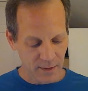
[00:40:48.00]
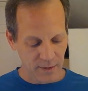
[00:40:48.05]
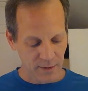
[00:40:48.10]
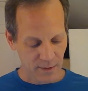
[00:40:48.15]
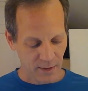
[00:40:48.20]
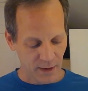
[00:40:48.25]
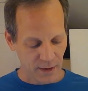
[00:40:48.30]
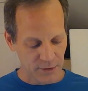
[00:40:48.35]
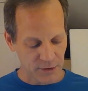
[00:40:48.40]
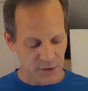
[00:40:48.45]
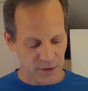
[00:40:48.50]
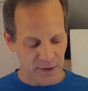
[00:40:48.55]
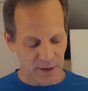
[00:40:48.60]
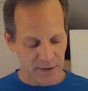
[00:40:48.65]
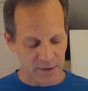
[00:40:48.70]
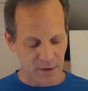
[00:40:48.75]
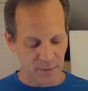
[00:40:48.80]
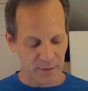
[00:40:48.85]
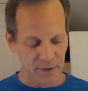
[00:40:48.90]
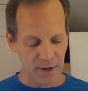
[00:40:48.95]

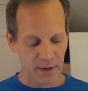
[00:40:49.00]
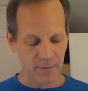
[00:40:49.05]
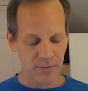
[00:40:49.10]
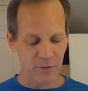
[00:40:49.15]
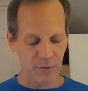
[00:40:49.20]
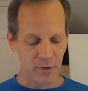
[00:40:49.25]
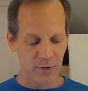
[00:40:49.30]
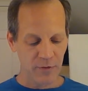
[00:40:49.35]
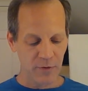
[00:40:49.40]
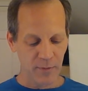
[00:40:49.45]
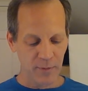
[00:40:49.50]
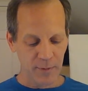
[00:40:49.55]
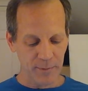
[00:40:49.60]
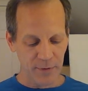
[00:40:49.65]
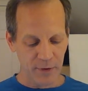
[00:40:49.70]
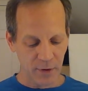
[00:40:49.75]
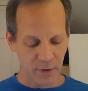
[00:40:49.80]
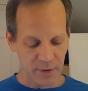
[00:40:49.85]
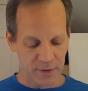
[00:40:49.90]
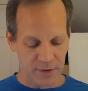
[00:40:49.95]
Nachiketa became free from
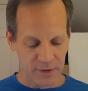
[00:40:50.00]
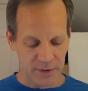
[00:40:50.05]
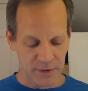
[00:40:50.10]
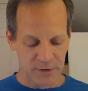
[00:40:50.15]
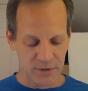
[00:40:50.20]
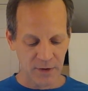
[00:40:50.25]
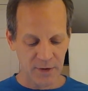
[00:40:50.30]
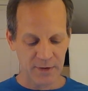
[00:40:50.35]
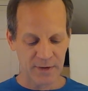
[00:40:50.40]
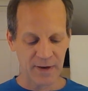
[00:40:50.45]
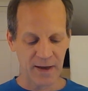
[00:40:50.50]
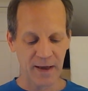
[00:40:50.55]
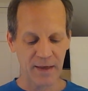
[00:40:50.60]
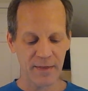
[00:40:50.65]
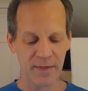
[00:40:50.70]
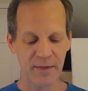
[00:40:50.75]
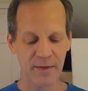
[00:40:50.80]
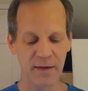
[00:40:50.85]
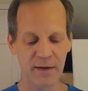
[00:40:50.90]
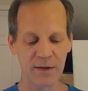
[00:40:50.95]
impurities and
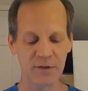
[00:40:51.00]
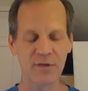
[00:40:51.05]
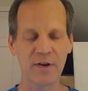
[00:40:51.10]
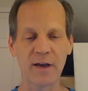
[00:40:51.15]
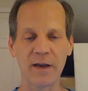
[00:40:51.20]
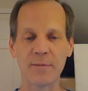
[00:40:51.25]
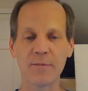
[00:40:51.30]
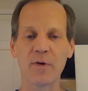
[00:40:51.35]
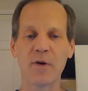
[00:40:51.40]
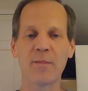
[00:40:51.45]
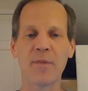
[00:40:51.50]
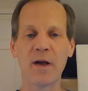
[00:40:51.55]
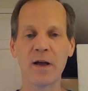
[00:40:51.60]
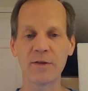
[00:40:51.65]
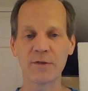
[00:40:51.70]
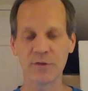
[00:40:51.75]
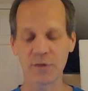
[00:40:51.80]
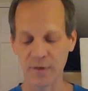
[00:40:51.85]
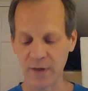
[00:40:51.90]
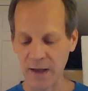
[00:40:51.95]
death and attained Brahman.
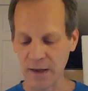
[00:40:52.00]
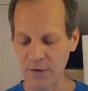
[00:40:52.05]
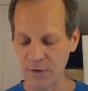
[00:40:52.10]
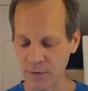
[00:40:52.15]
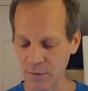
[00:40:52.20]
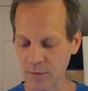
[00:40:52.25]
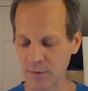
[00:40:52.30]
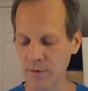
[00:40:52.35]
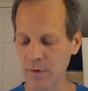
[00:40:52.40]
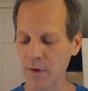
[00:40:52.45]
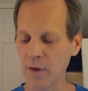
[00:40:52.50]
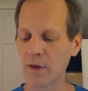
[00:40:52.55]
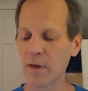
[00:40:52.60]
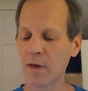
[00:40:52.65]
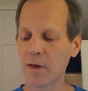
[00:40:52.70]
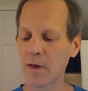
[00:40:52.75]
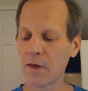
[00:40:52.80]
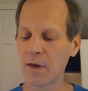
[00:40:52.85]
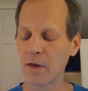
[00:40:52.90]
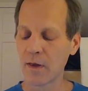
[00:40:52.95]
So that's
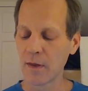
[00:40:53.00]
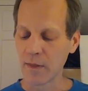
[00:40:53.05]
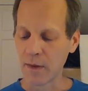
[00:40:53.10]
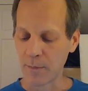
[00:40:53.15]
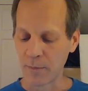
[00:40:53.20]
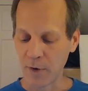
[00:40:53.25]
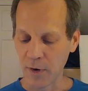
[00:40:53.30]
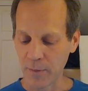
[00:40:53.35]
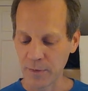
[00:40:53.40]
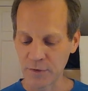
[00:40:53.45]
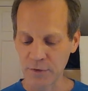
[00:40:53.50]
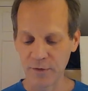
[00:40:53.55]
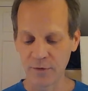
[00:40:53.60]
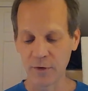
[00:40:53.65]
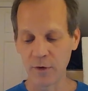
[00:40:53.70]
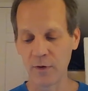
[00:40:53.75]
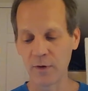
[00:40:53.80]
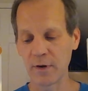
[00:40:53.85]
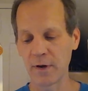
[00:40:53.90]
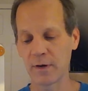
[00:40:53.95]
the purpose of
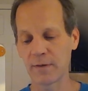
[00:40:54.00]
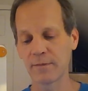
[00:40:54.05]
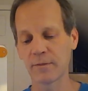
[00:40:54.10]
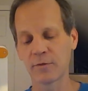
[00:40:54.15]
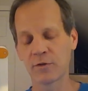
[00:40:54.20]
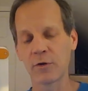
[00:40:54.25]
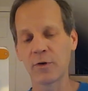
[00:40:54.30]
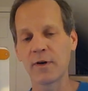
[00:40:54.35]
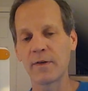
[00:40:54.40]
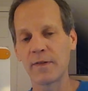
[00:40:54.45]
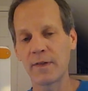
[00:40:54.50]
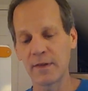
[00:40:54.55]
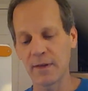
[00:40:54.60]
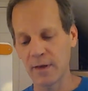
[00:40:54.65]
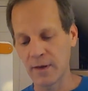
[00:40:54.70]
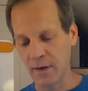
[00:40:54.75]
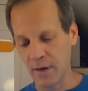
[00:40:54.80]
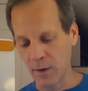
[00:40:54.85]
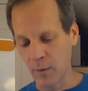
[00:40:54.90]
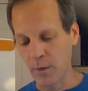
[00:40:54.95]
yoga.
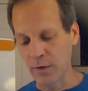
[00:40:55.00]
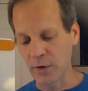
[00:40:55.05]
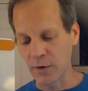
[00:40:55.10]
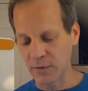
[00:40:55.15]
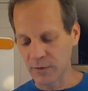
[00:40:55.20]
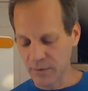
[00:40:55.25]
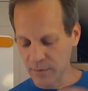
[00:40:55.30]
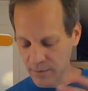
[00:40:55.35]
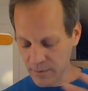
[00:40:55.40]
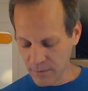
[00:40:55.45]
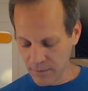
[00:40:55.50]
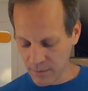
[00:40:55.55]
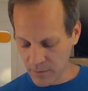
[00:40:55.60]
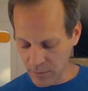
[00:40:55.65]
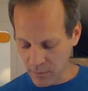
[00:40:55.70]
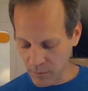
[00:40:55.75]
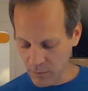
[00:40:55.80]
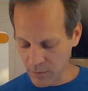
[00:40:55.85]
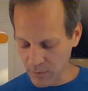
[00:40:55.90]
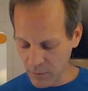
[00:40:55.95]
When you're
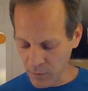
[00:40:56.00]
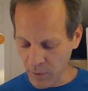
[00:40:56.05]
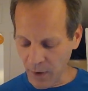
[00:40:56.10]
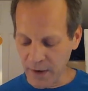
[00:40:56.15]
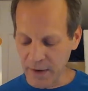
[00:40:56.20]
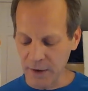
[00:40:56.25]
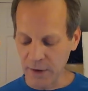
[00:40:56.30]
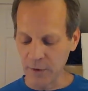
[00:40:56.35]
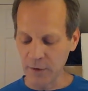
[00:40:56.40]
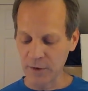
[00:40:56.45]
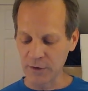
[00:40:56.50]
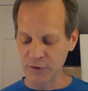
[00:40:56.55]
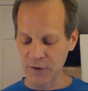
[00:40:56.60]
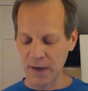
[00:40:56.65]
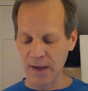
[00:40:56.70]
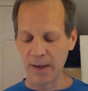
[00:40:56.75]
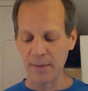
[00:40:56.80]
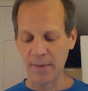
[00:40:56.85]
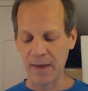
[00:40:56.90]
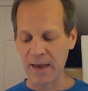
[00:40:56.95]
writing your
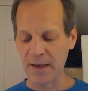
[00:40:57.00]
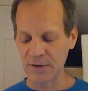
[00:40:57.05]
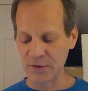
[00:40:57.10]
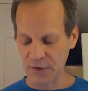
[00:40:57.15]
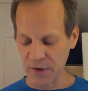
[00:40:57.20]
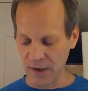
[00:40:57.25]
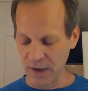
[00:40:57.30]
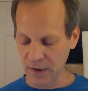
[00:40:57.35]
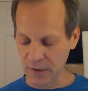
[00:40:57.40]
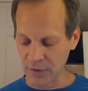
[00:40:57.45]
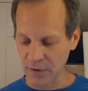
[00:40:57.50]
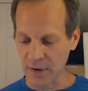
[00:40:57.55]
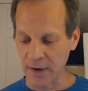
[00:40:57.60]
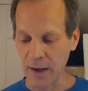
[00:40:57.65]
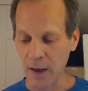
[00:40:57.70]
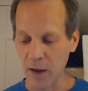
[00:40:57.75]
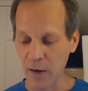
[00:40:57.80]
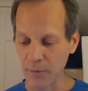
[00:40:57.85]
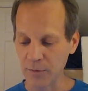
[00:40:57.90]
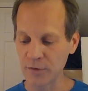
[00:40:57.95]
exam essays, it
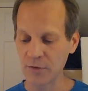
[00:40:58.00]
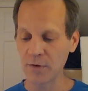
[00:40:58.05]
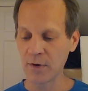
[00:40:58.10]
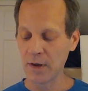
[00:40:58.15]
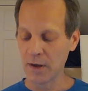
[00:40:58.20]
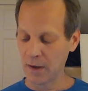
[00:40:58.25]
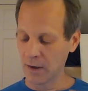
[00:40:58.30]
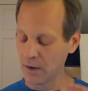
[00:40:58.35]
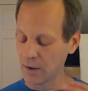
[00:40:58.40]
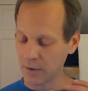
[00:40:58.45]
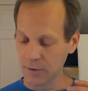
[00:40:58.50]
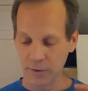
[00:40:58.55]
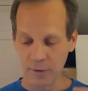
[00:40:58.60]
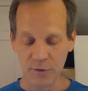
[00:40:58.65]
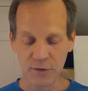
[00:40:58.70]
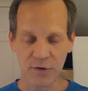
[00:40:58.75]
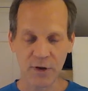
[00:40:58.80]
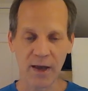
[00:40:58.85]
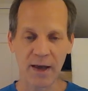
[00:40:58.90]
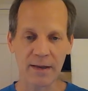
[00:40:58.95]
helps to
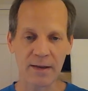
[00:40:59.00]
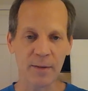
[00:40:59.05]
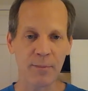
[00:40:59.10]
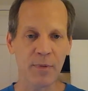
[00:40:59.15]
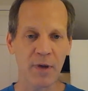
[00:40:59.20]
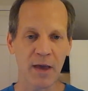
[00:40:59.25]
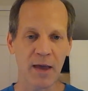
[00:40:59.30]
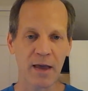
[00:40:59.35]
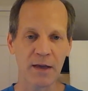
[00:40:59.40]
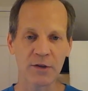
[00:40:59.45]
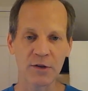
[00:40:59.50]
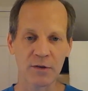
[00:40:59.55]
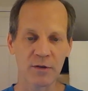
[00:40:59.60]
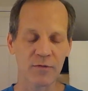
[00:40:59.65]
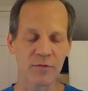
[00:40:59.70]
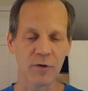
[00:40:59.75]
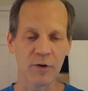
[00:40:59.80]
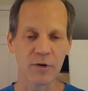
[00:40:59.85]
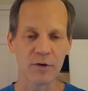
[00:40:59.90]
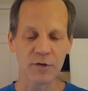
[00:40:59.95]
cite the page and the
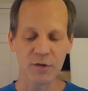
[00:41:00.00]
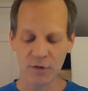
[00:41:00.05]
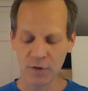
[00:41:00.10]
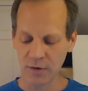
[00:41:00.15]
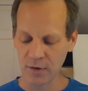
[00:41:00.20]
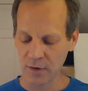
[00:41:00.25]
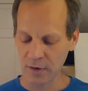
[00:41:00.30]
verse,